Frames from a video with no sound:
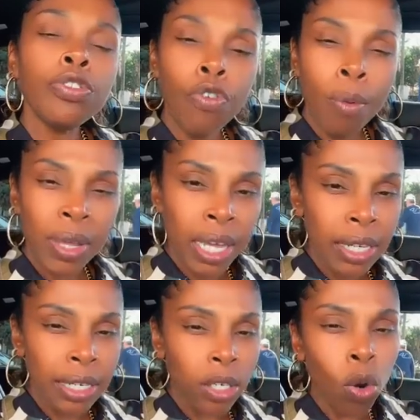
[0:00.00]
from
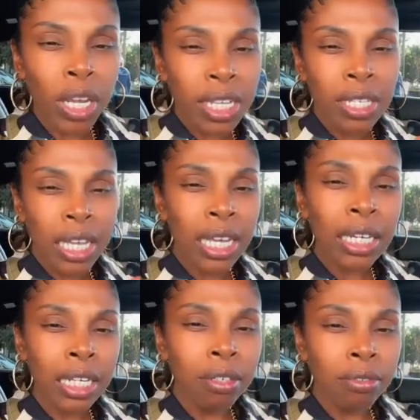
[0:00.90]
England, or he's
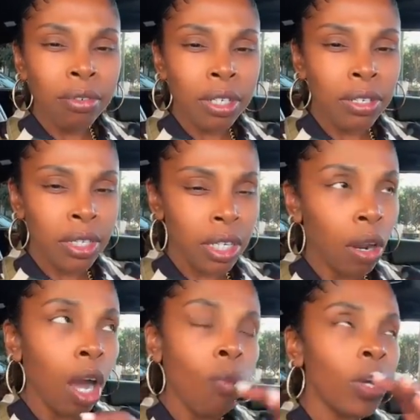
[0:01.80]
England
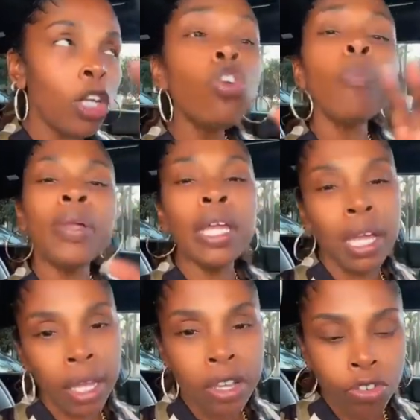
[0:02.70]
descent,
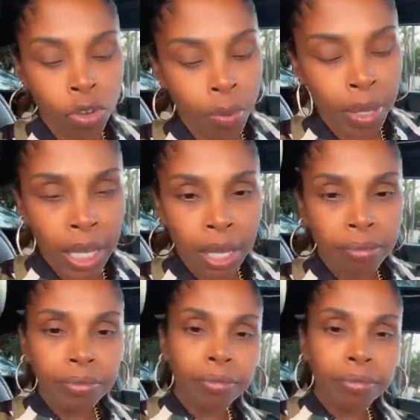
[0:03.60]
European. He's European.